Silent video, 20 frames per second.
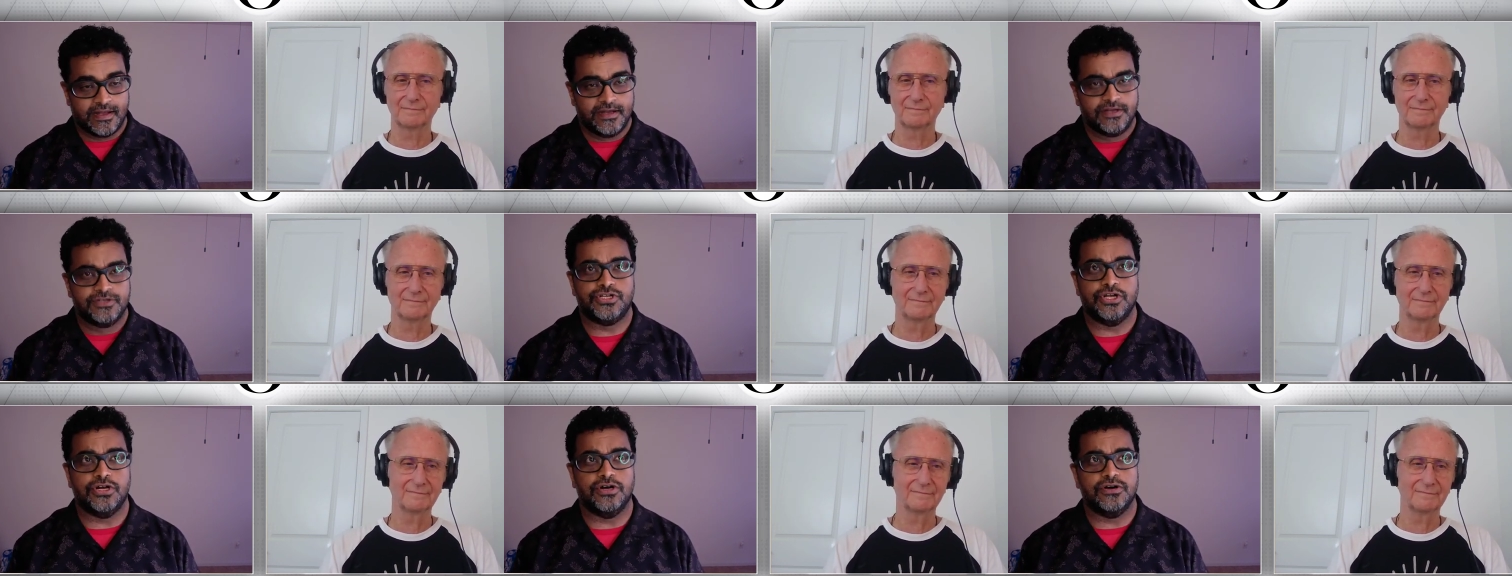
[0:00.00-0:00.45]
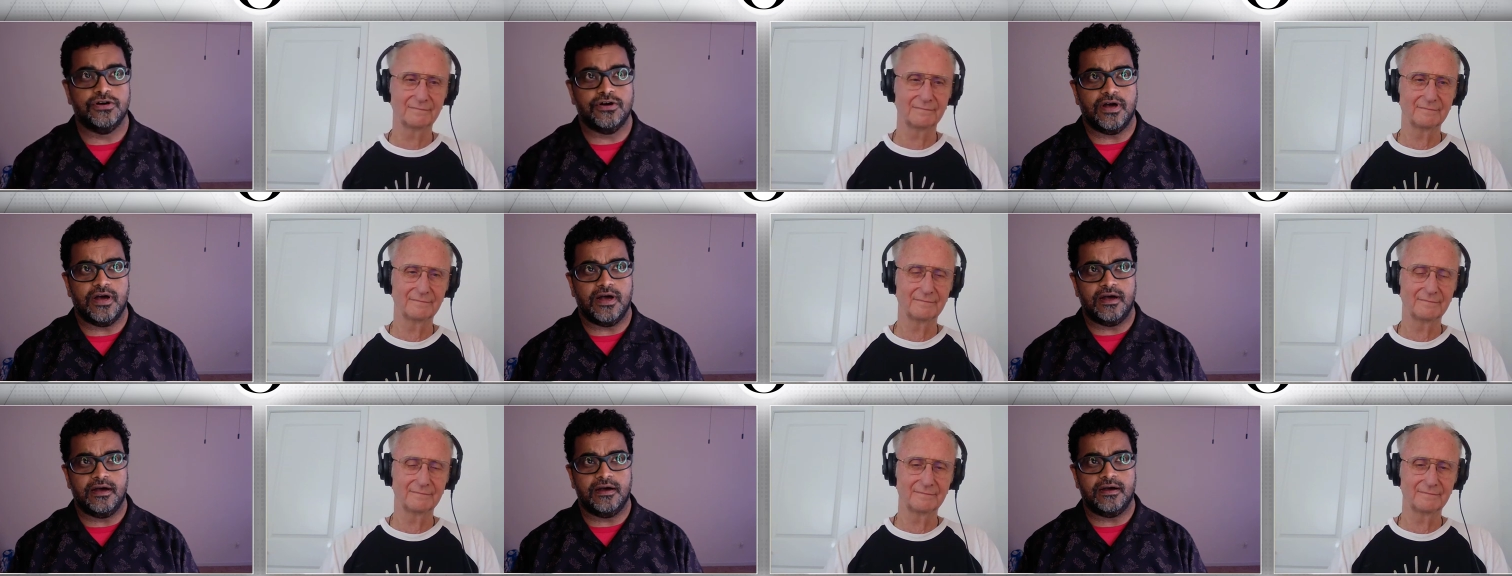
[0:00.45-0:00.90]
Speaker 1: So
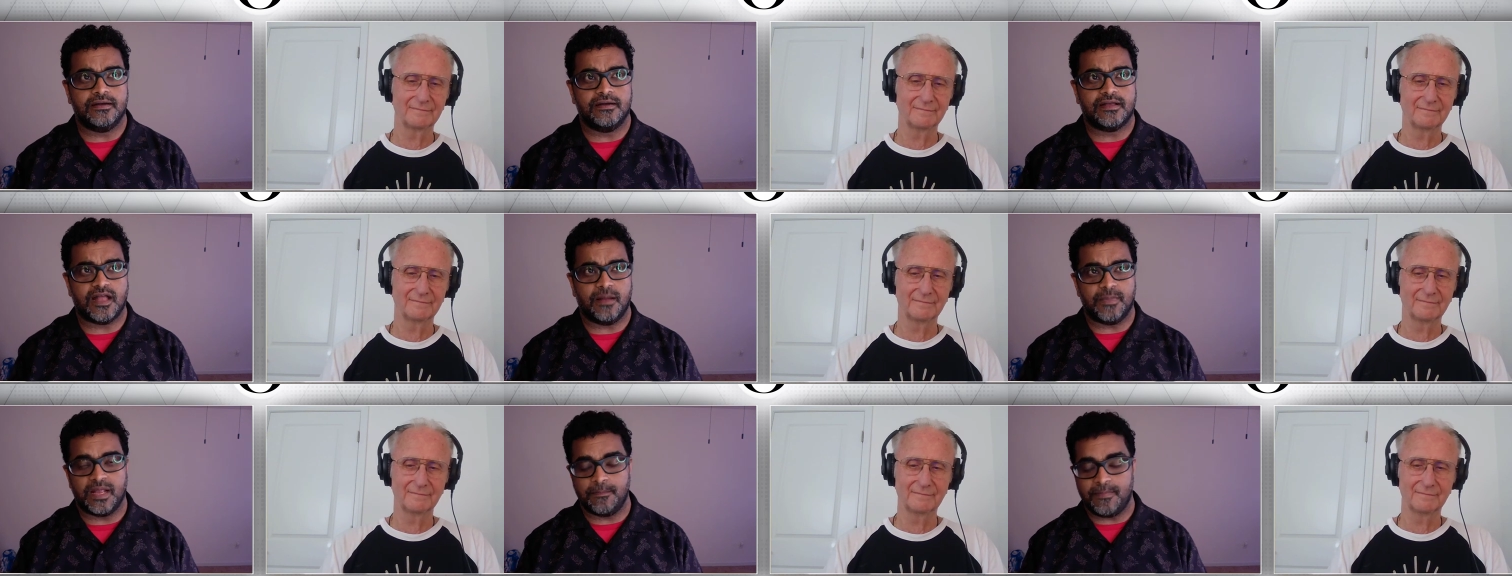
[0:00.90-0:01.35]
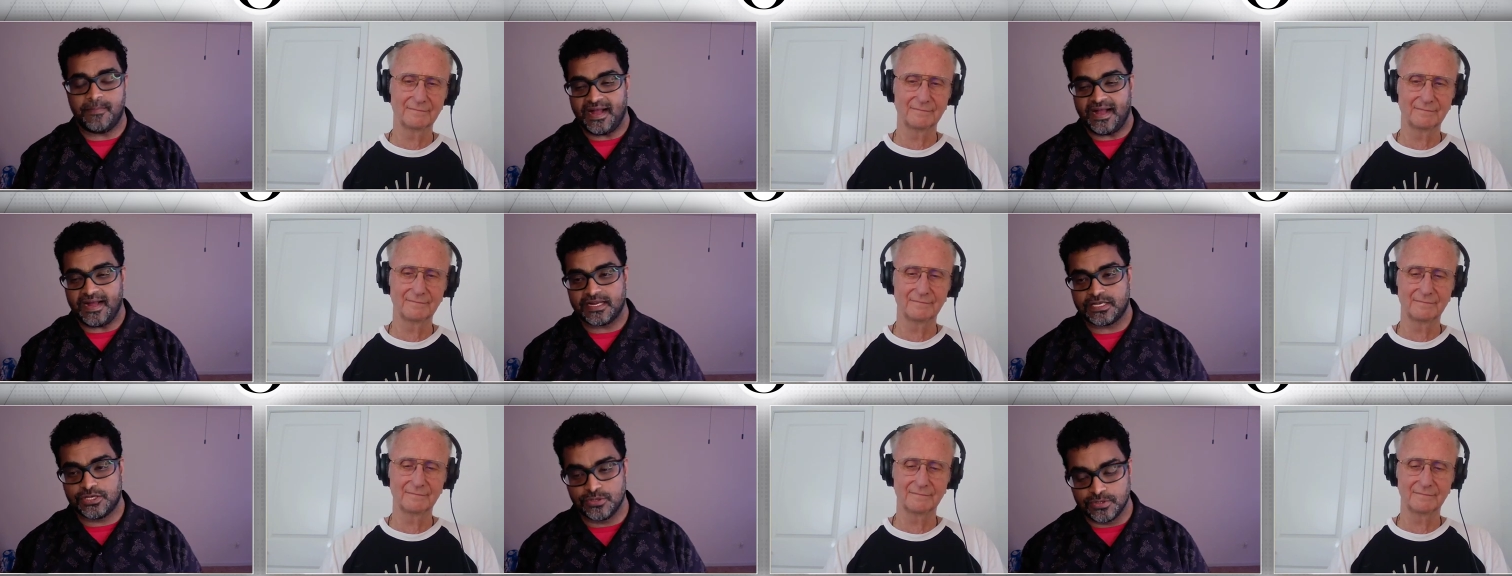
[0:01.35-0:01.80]
uh, coming
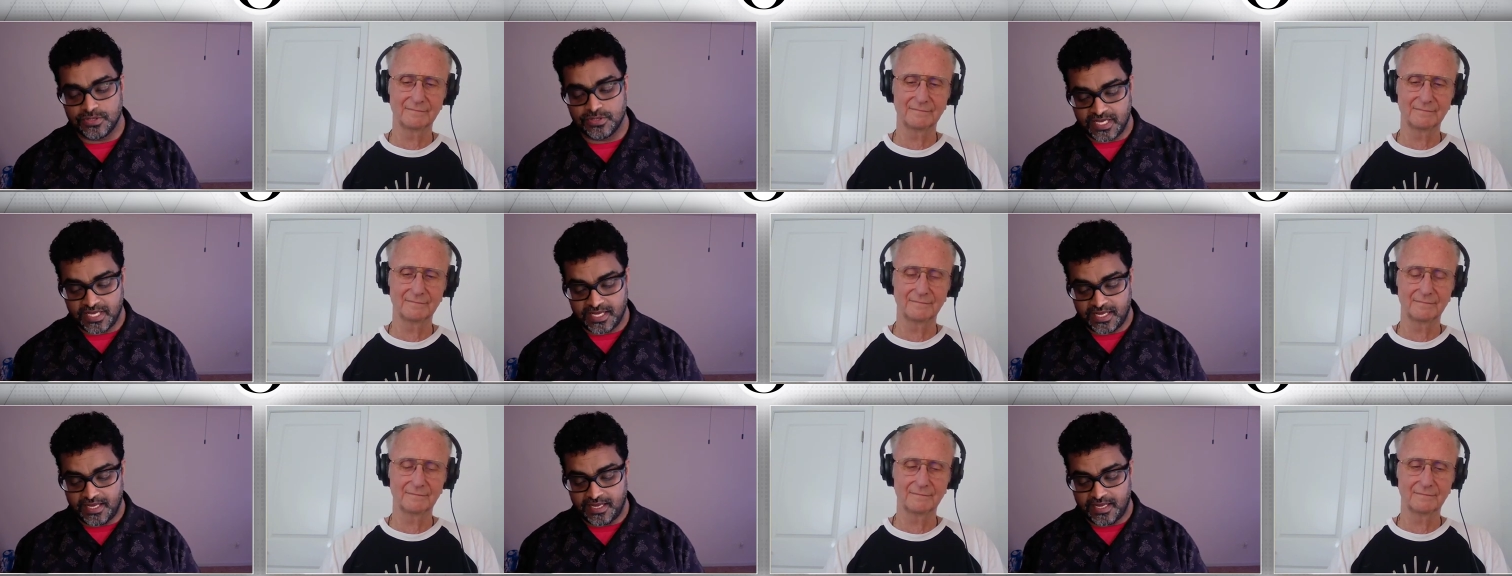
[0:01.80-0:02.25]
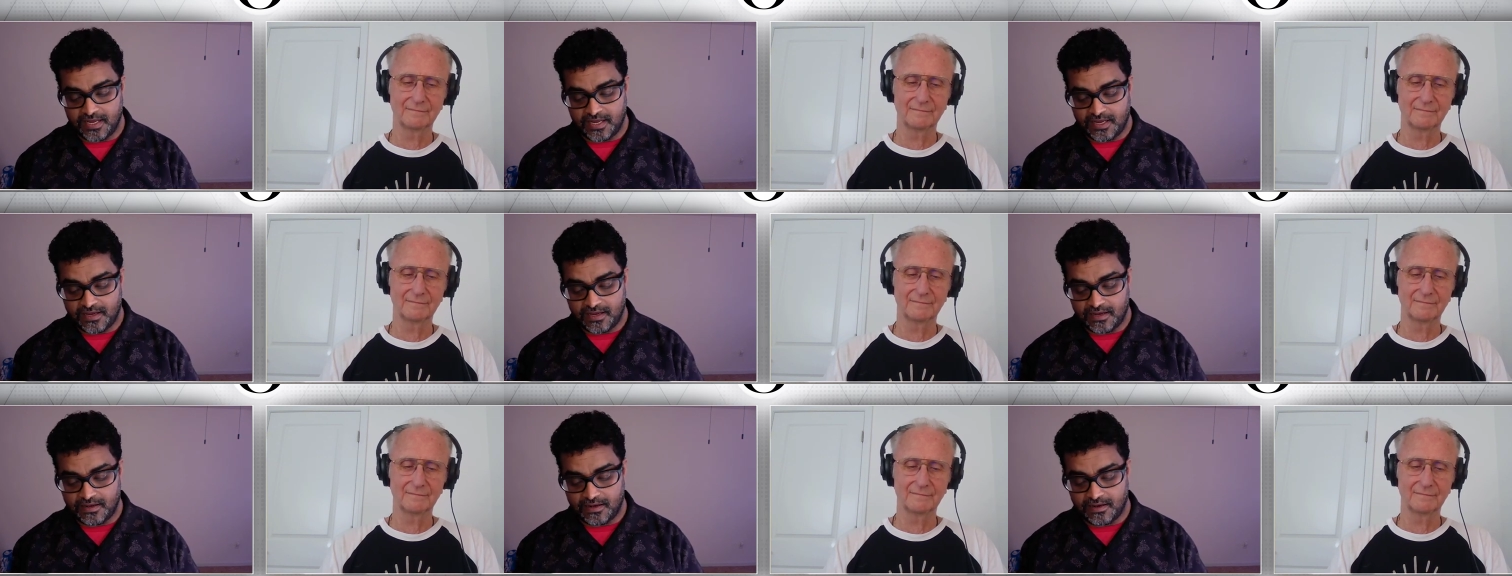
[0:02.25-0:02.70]
back to the
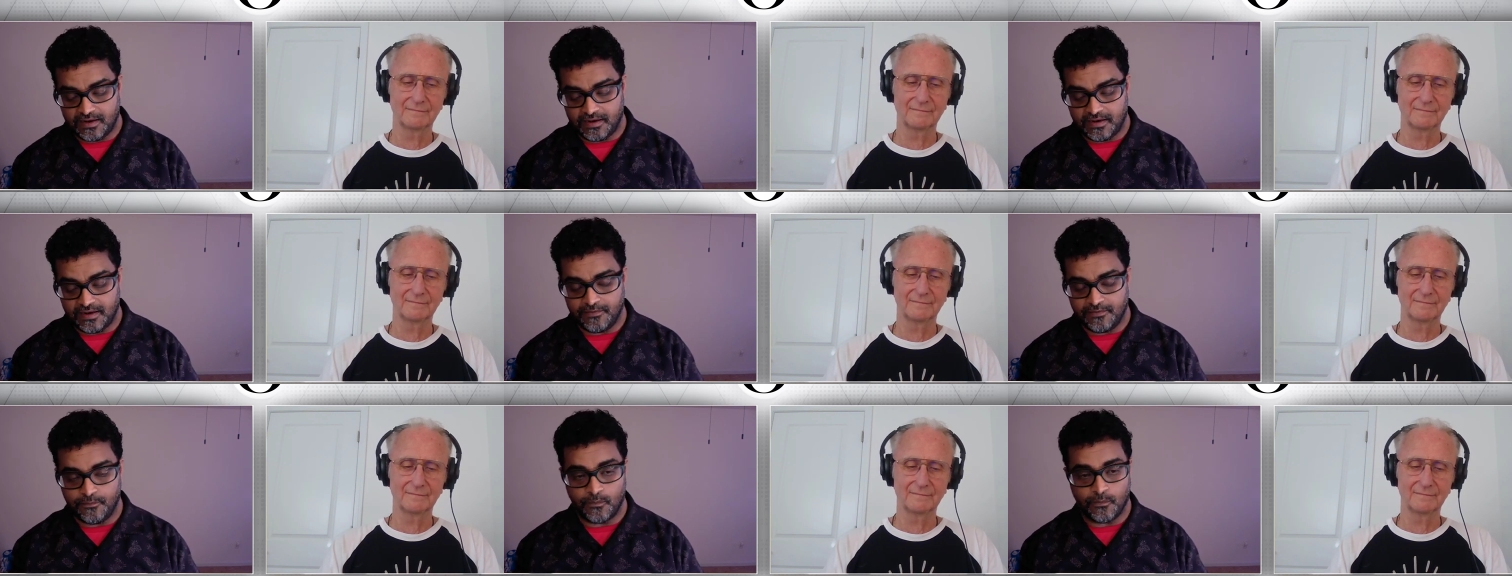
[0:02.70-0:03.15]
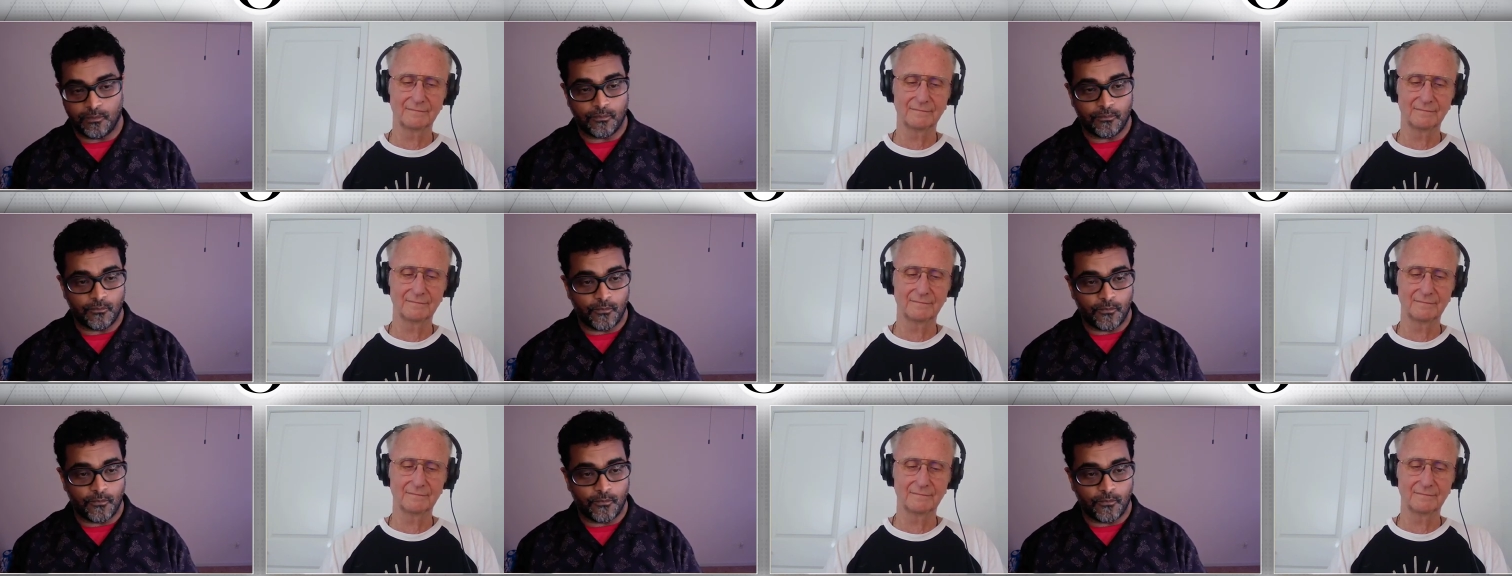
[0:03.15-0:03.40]
um,